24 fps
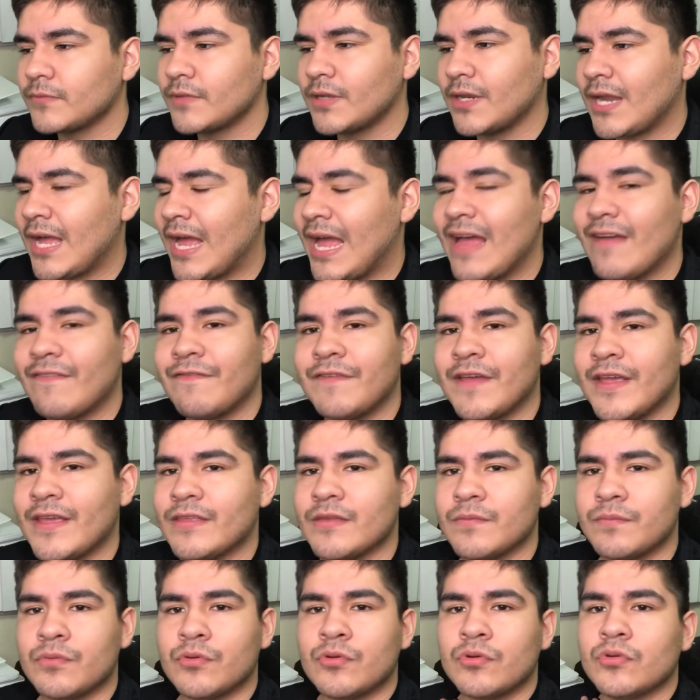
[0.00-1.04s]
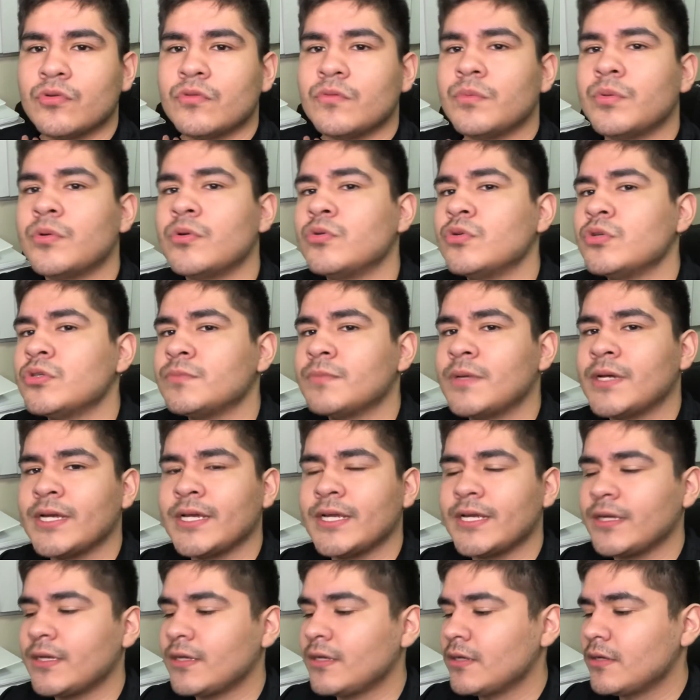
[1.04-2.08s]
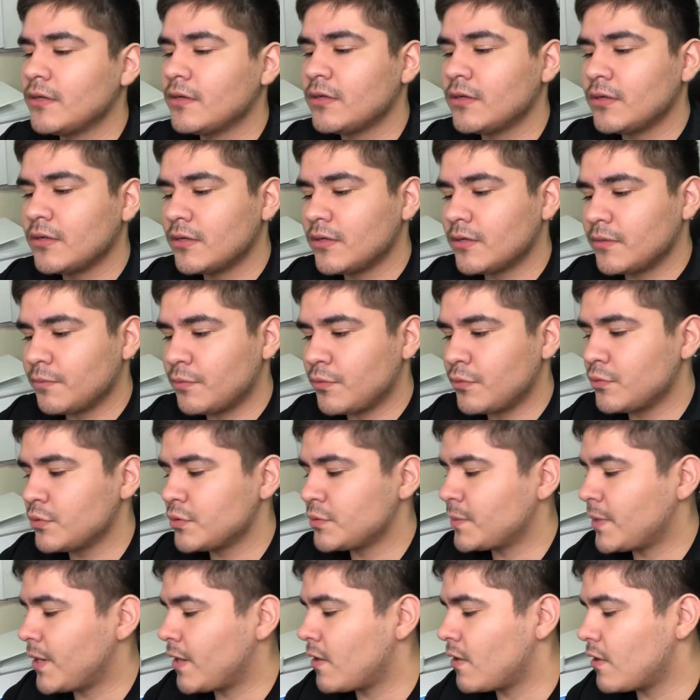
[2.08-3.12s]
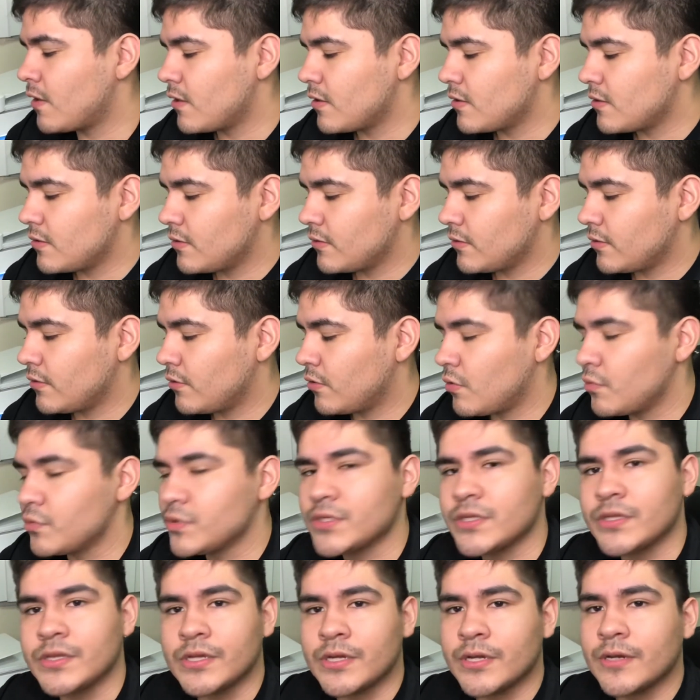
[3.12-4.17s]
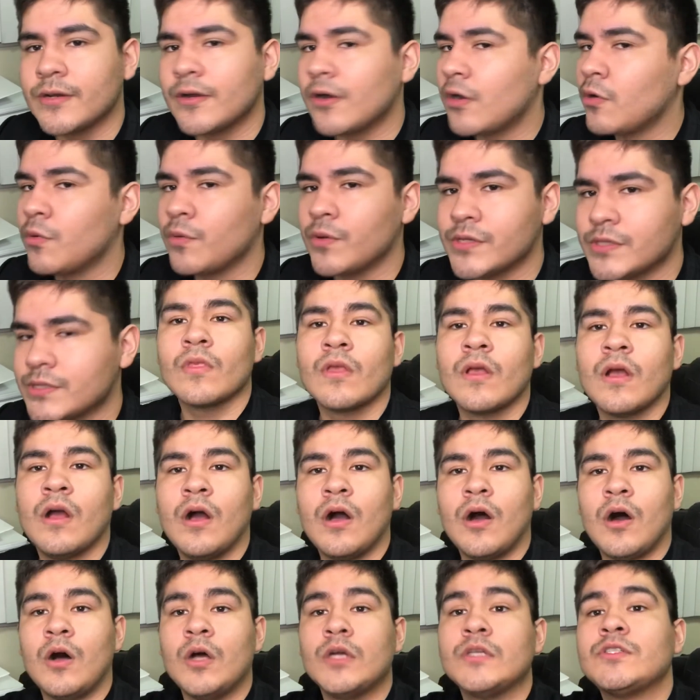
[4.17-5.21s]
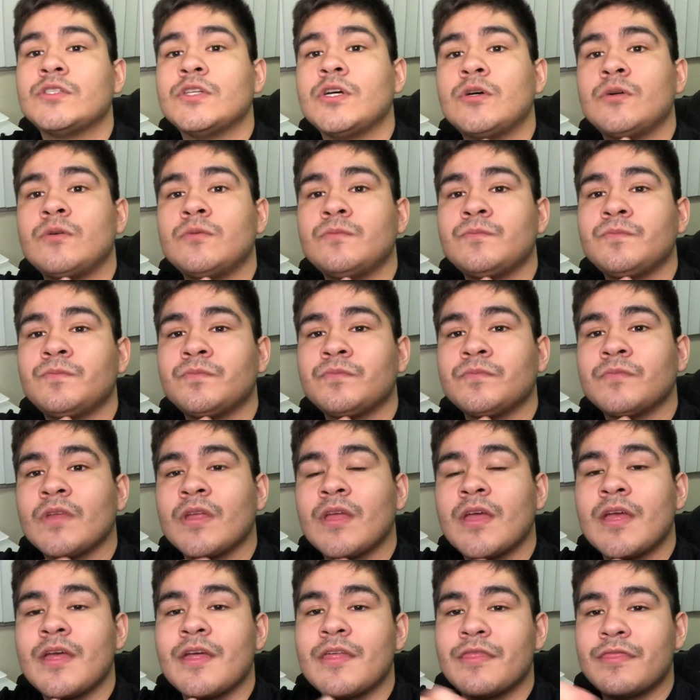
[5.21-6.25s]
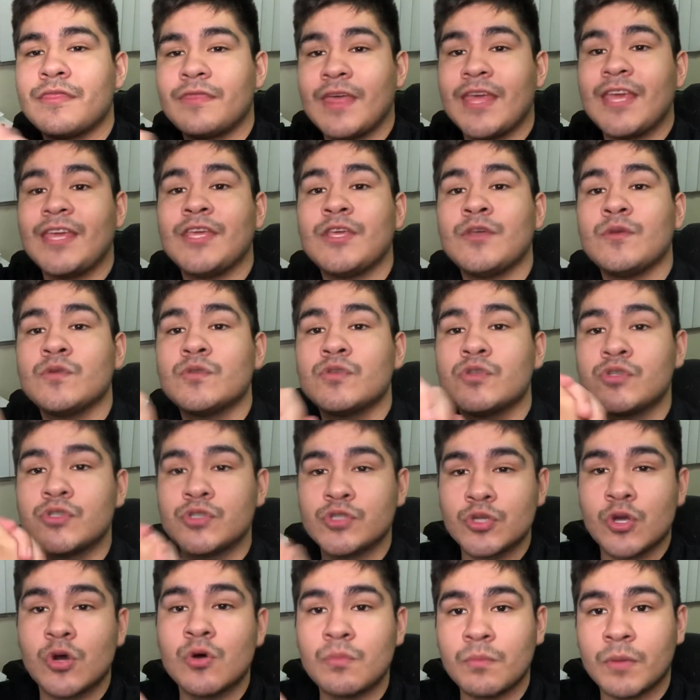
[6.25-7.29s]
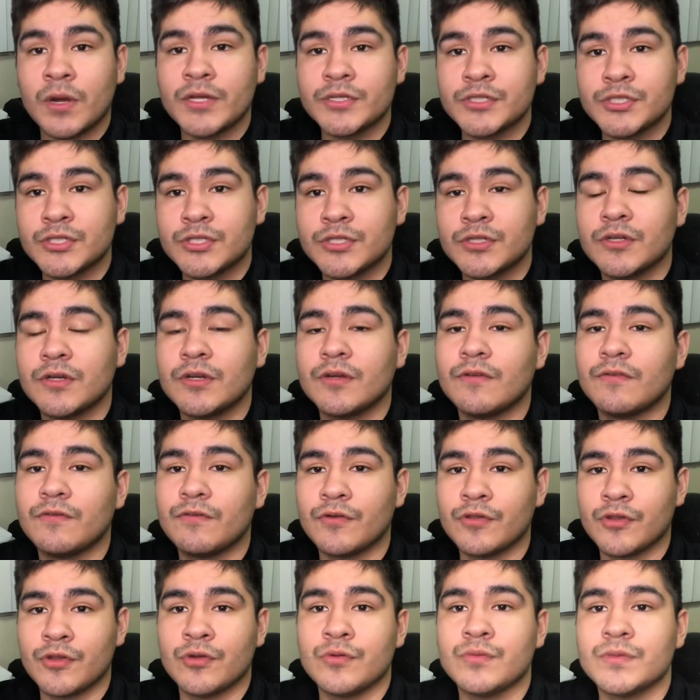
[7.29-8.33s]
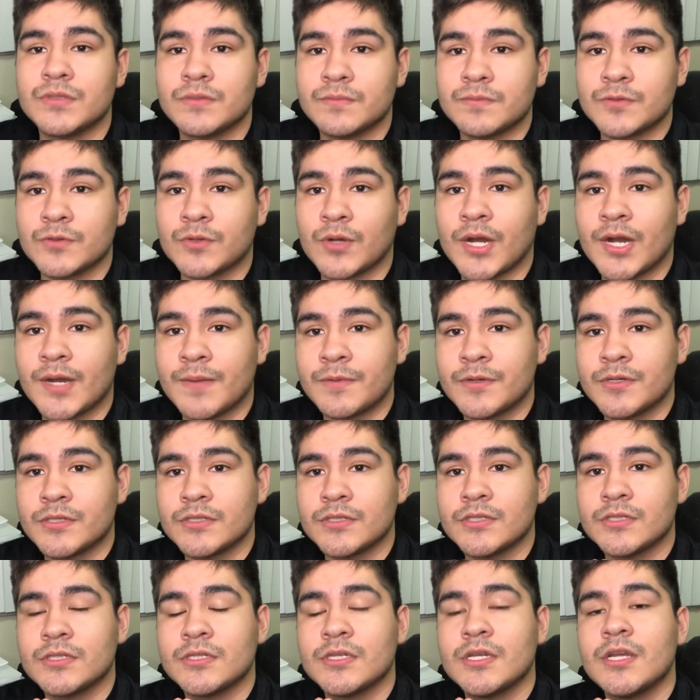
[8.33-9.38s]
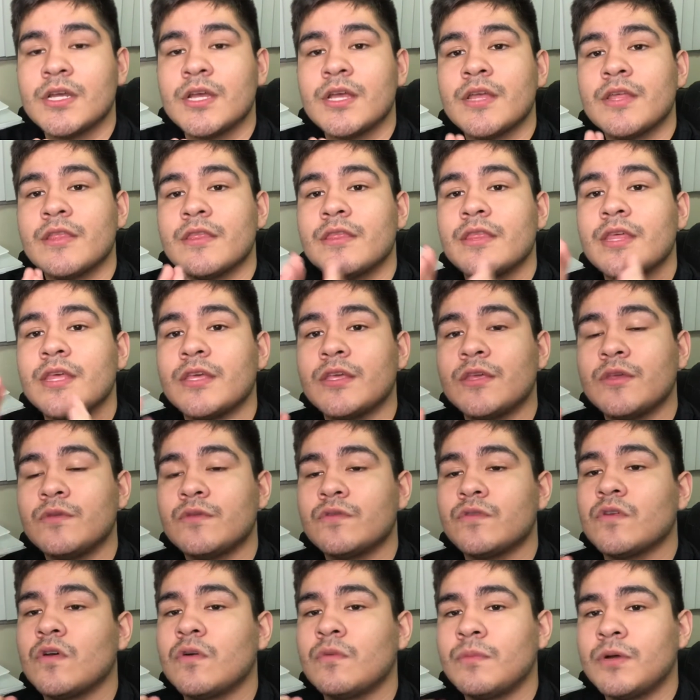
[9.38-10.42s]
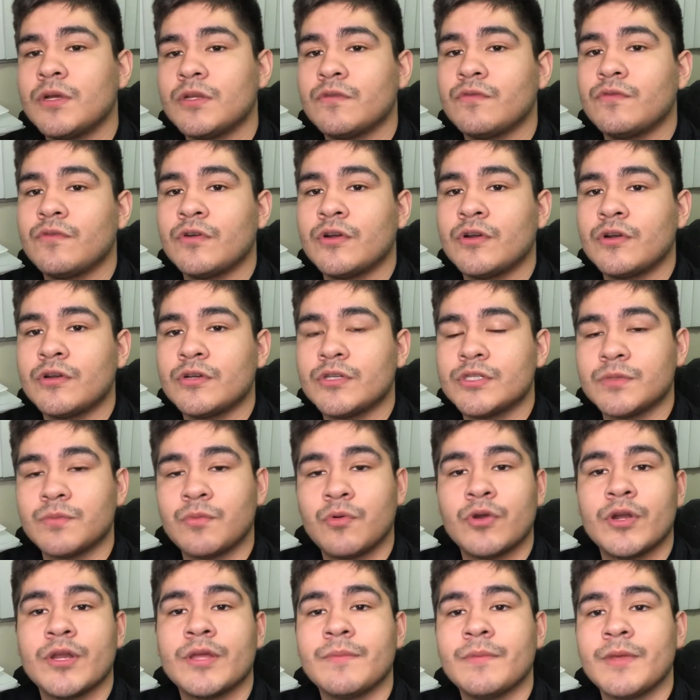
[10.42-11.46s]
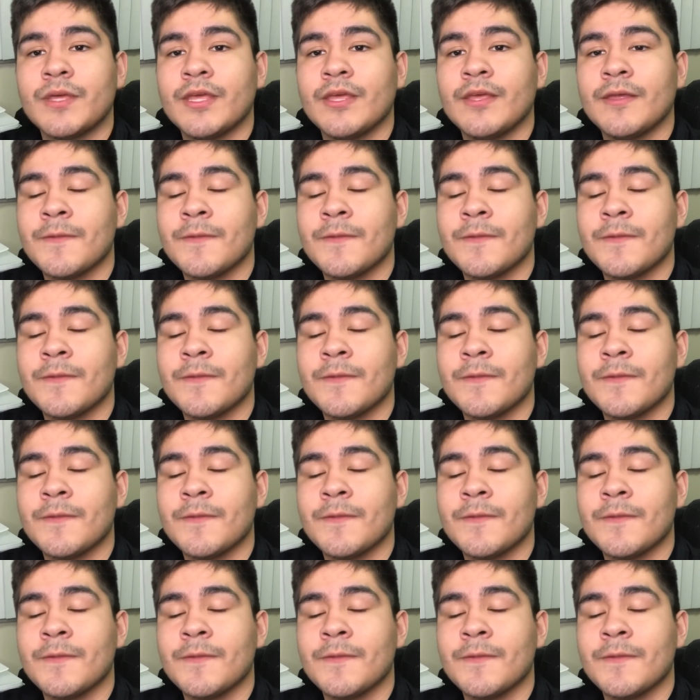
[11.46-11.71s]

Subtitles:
I have faith in Peru. Peru is my heart. They're always in there, always. Also, thank you so much for the new subscribers. Thank you so much for supporting me.